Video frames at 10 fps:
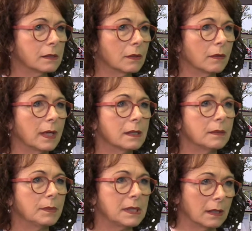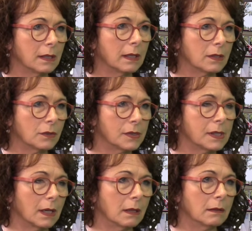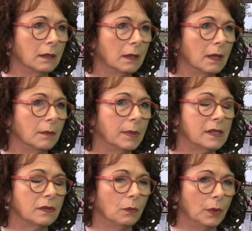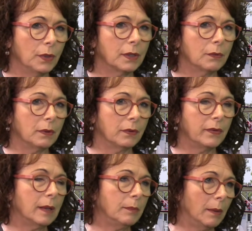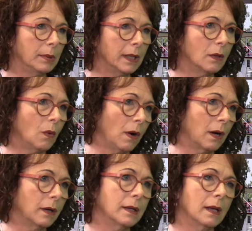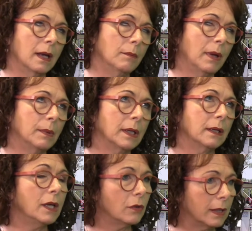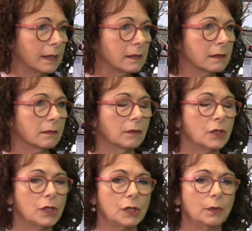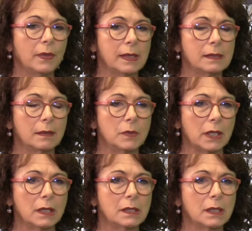So that's a particularly interesting piece of work where we've had public hearings to do with that subject,